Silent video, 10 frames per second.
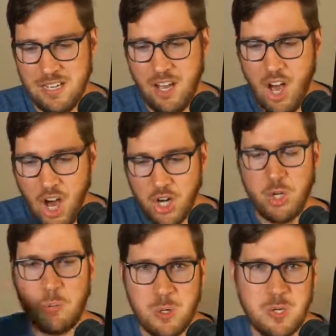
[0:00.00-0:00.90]

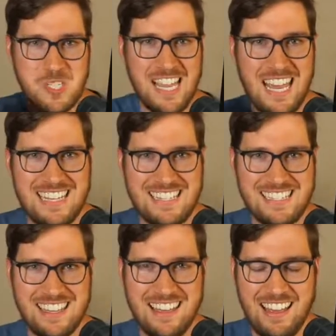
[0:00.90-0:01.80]
100%
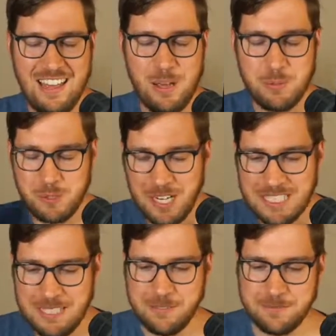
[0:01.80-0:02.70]
productive,